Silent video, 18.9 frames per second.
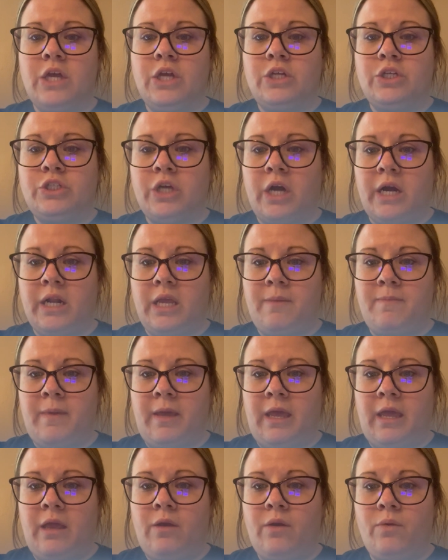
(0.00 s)
Johnny
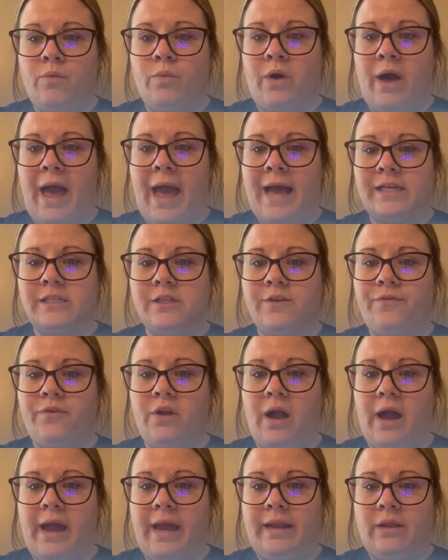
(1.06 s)
B will ask
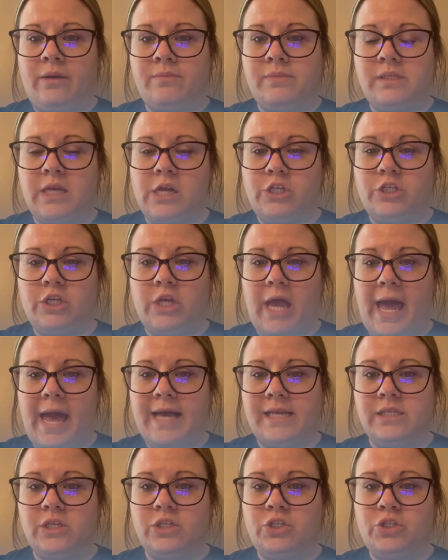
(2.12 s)
for items such
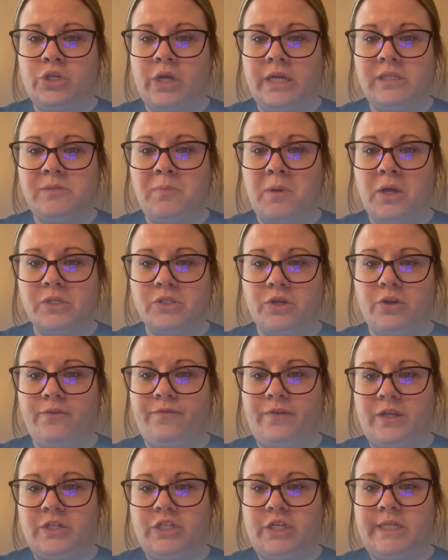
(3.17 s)
as stress balls or
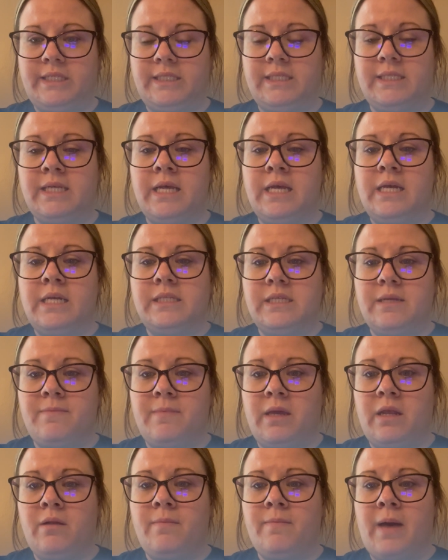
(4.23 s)
fidgets to
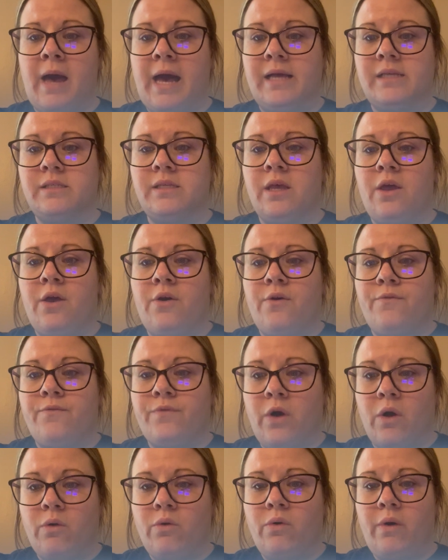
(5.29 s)
minimize
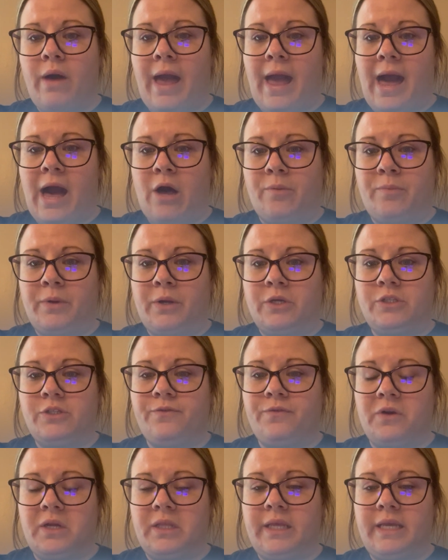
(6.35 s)
vocal outbursts
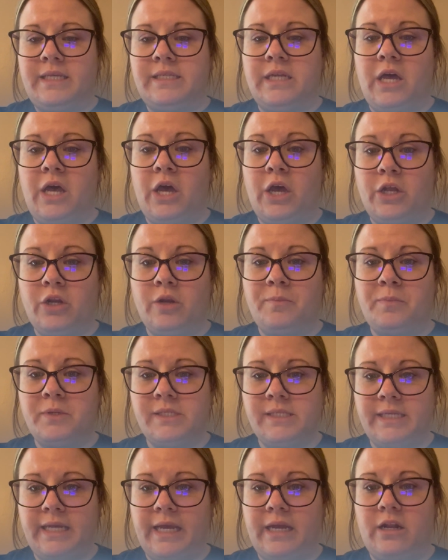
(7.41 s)
for at least
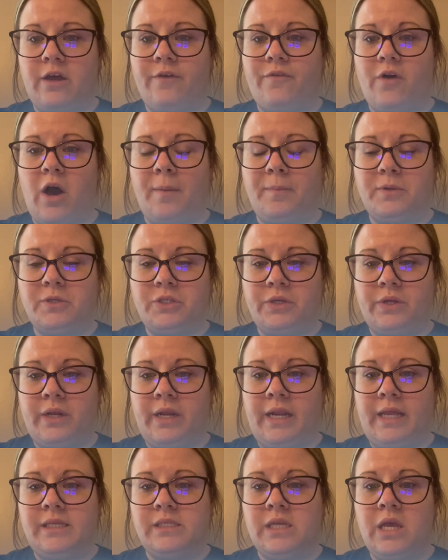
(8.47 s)
100% of
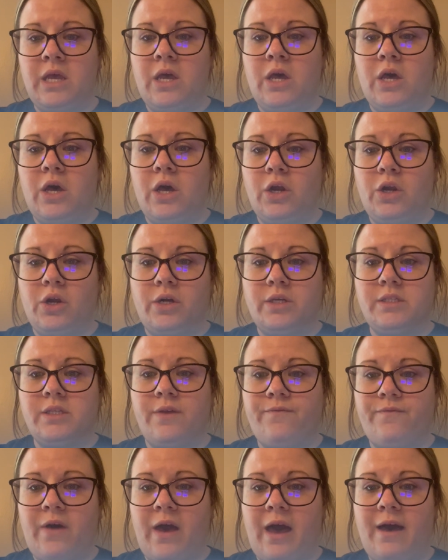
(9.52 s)
opportunities across
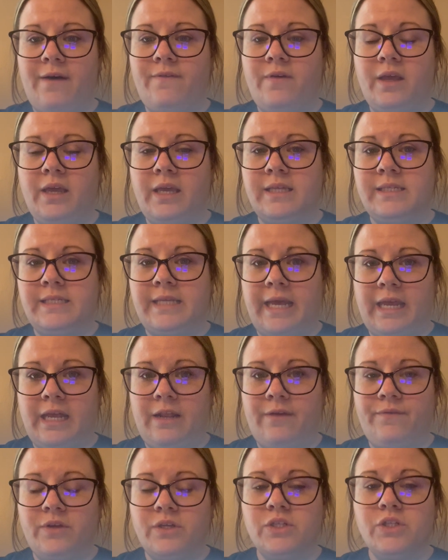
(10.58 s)
5
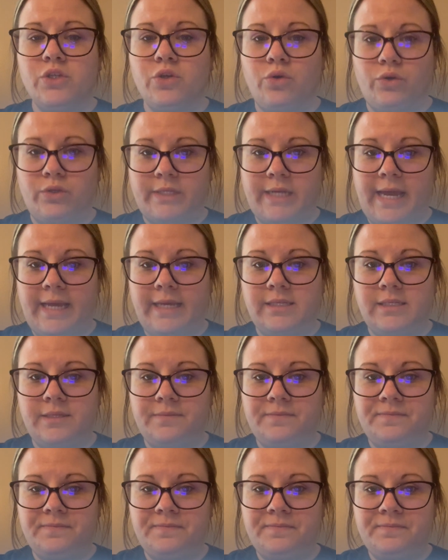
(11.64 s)
consecutive school days.
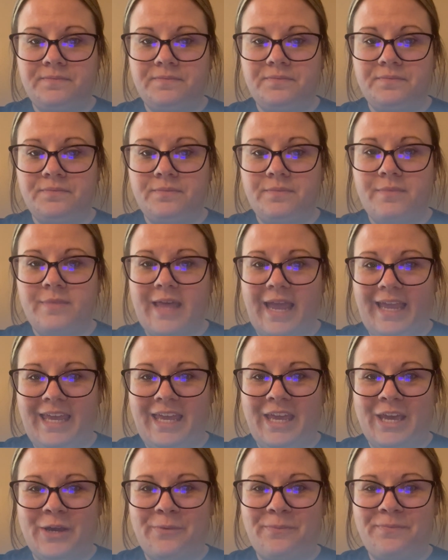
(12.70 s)
Thank
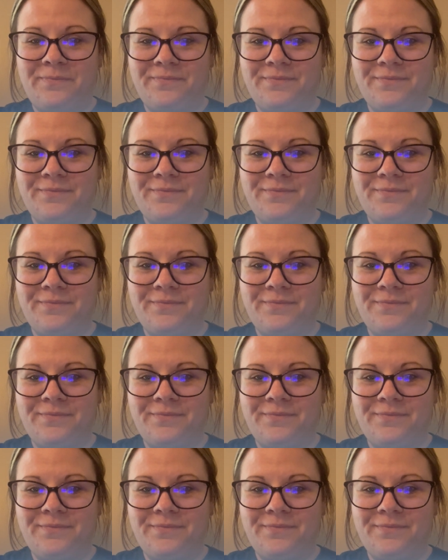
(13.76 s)
you.